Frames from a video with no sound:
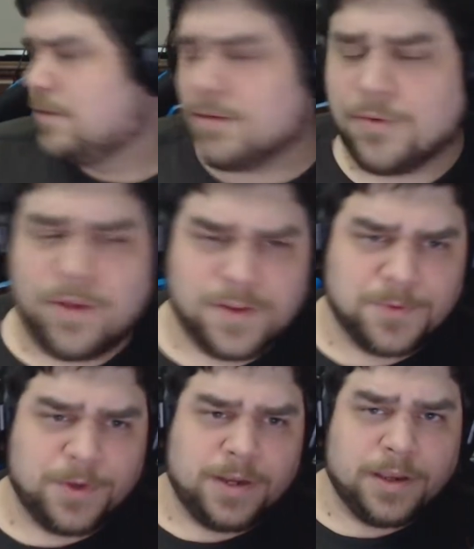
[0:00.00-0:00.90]
who knows
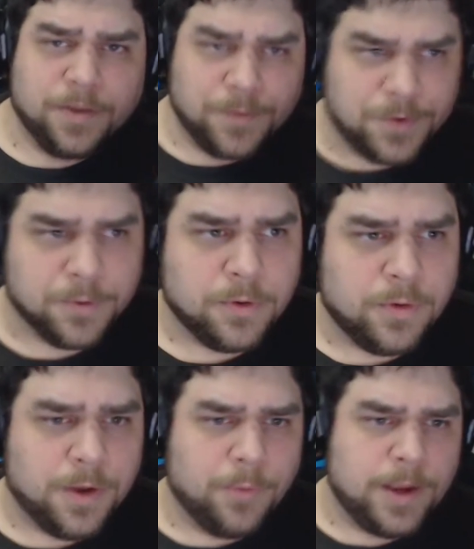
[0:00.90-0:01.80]
what it goes through
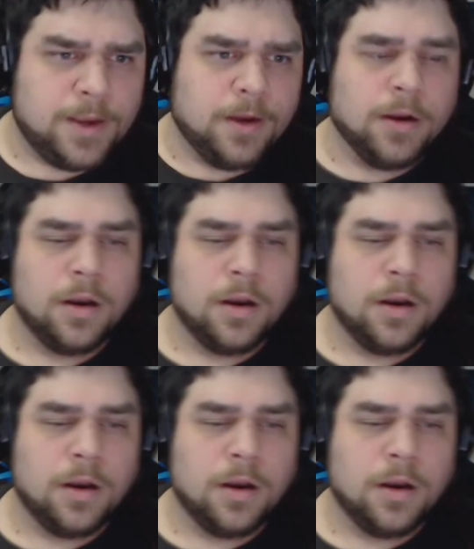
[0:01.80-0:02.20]
on the way here.